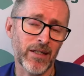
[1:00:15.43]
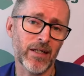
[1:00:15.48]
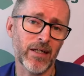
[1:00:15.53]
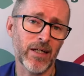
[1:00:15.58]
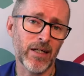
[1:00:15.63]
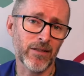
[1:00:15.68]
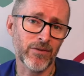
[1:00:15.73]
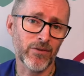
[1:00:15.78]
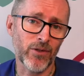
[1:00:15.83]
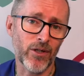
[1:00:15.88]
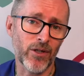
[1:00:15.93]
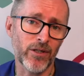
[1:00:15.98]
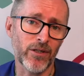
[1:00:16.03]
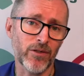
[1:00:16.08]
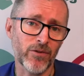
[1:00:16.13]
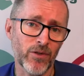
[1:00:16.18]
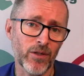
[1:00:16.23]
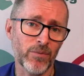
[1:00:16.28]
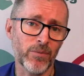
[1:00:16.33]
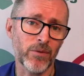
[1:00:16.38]
anxiety
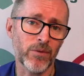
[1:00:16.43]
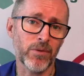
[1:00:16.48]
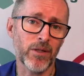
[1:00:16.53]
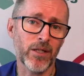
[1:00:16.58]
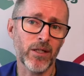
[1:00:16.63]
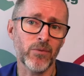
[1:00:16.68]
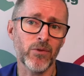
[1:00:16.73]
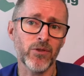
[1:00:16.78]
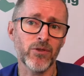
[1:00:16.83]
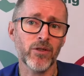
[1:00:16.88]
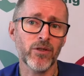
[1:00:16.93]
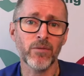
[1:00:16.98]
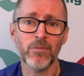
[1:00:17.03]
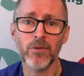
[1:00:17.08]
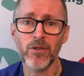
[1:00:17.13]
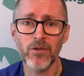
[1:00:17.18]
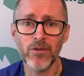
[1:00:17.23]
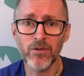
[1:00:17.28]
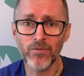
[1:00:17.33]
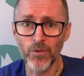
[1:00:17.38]
treatment plan, which can be
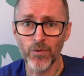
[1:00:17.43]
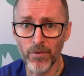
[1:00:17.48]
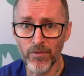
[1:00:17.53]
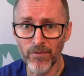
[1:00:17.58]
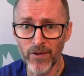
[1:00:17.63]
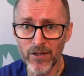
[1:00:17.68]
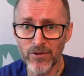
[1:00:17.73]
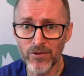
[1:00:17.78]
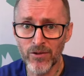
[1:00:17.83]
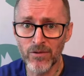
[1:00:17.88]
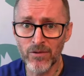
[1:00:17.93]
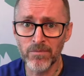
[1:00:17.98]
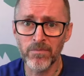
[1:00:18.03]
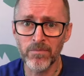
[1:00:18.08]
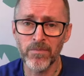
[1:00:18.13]
used for prevention